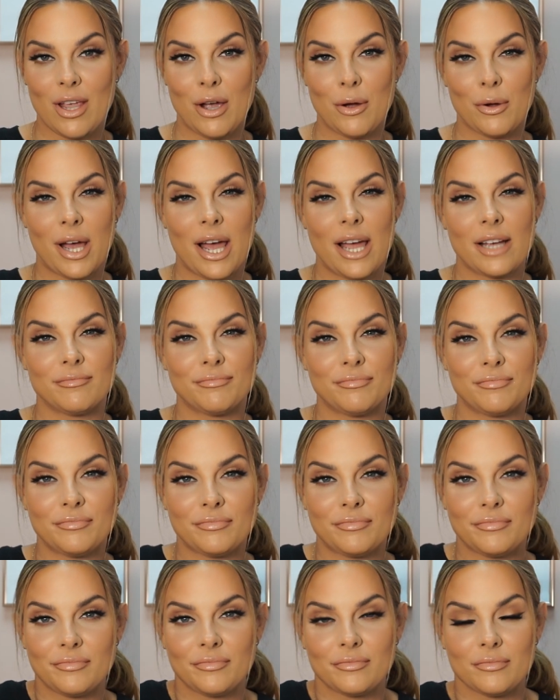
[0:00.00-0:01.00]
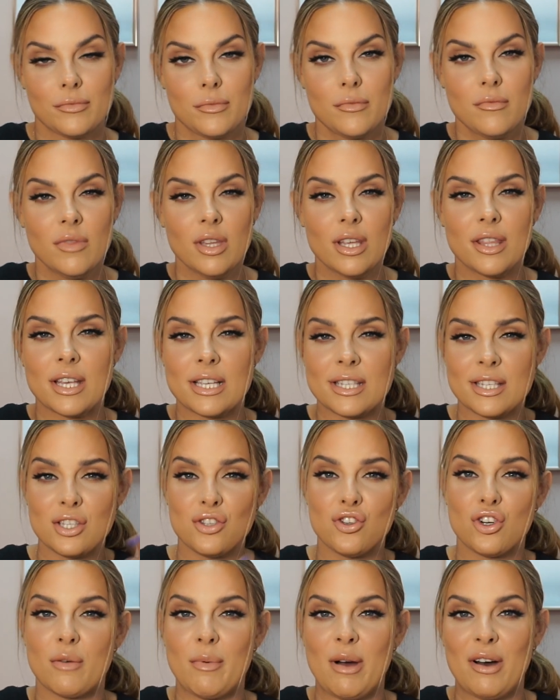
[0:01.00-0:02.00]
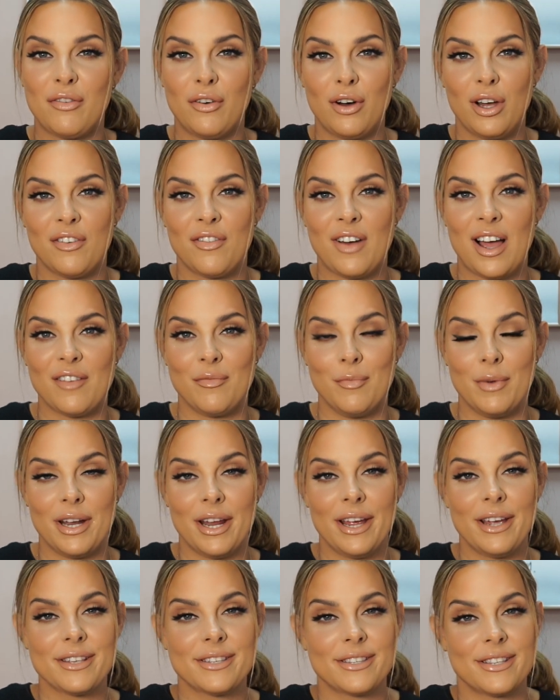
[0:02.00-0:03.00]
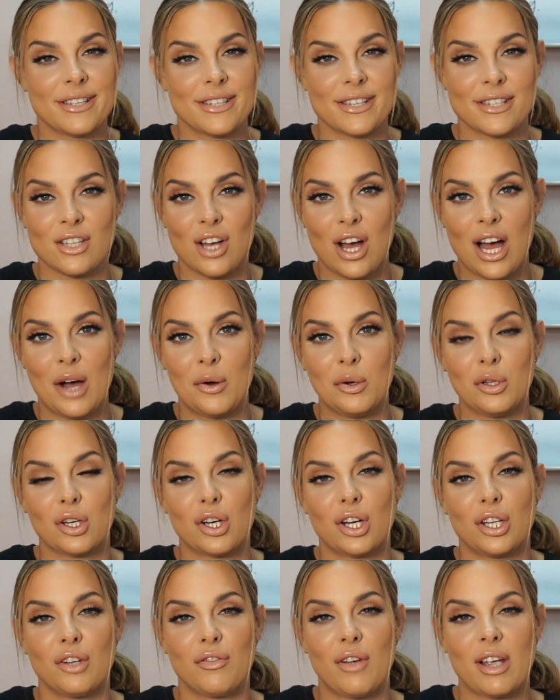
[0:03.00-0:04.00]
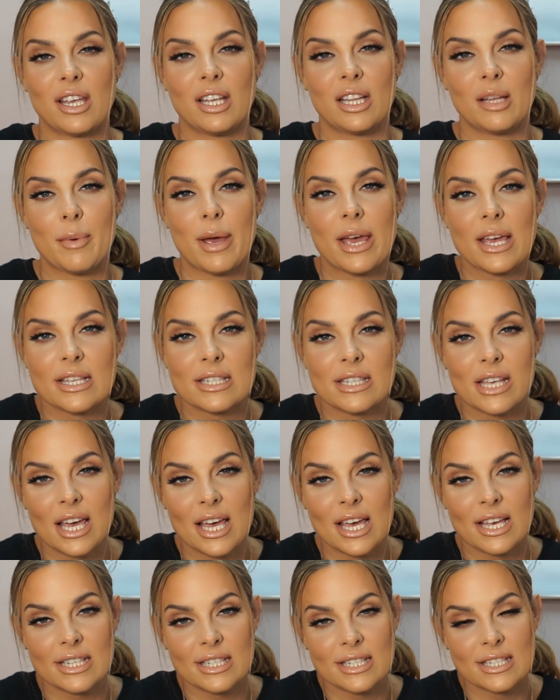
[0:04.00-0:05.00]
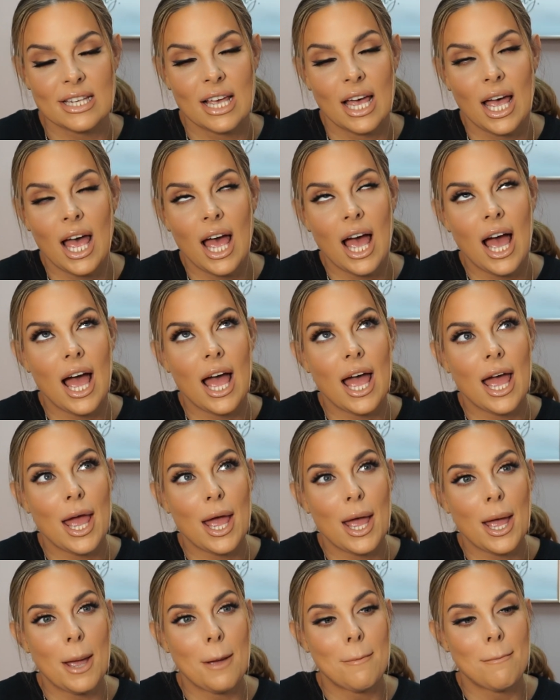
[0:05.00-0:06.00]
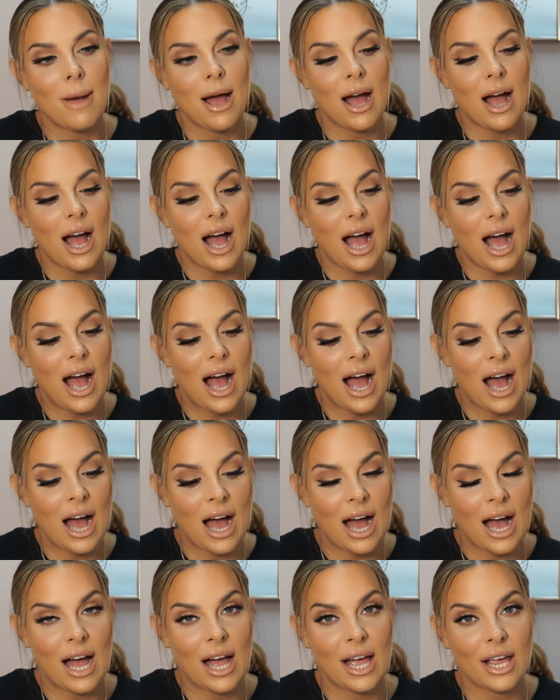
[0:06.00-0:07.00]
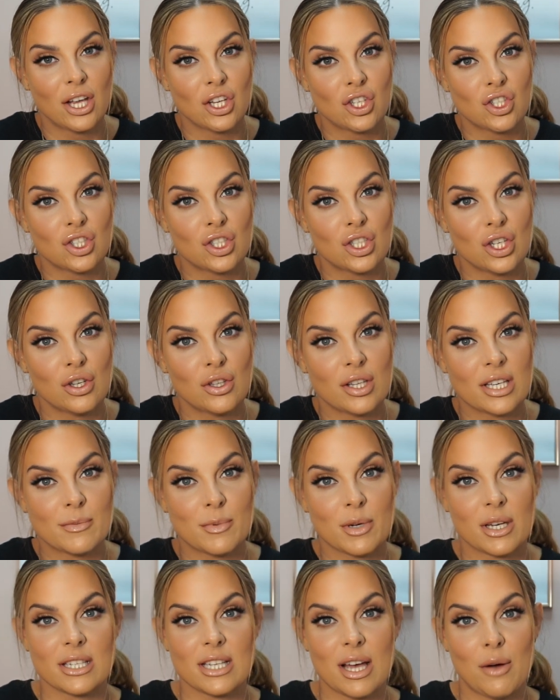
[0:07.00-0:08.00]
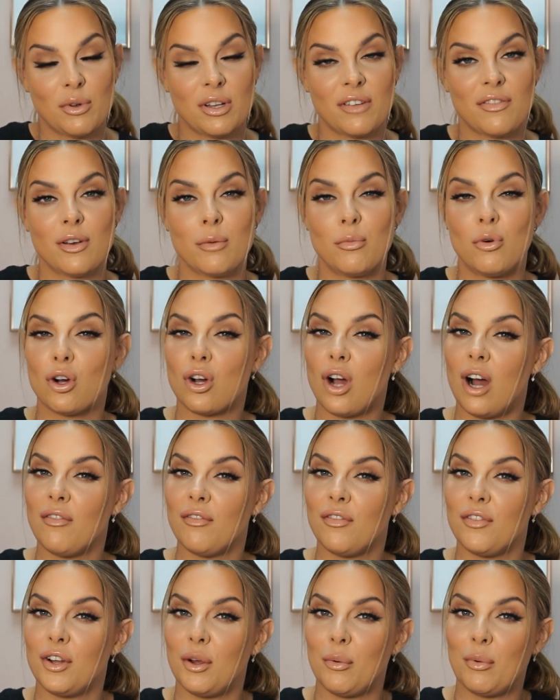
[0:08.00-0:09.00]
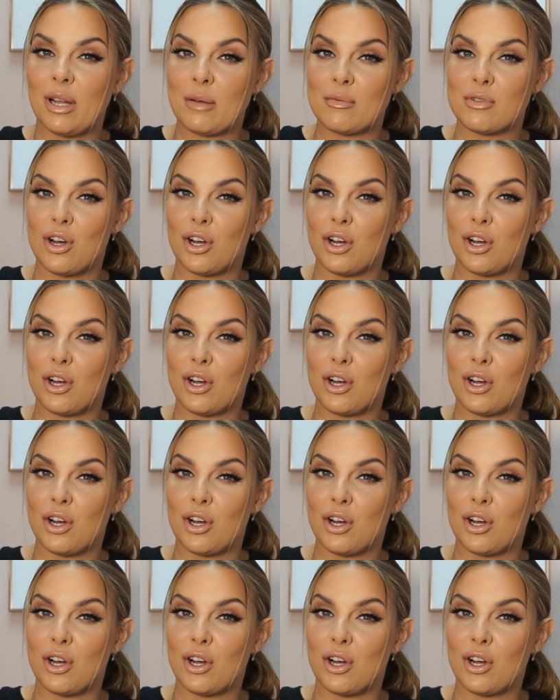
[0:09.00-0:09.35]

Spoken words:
Okay. This took about 45 minutes. This is not how I look on a regular basis. I do this because I want to feel more confident when I'm